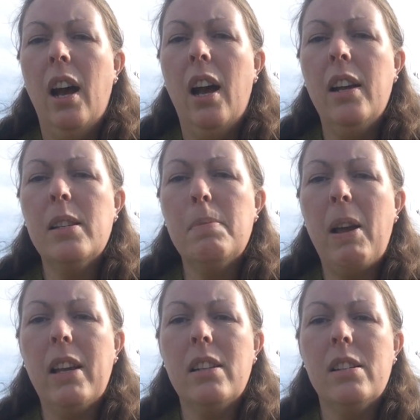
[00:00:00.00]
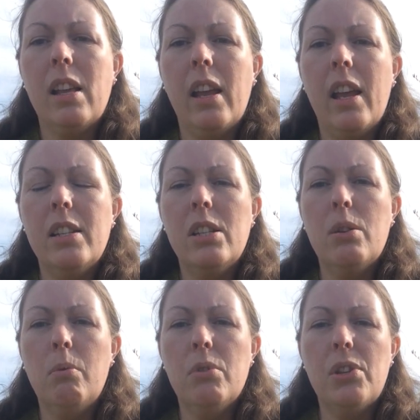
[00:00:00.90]
I expect as they headed
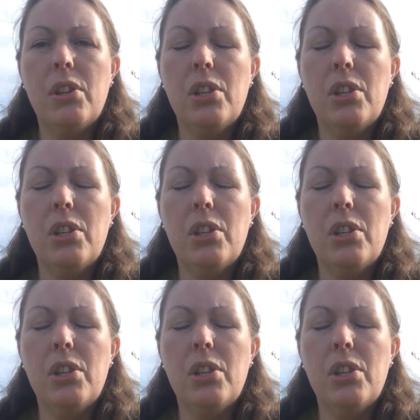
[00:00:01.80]
towards the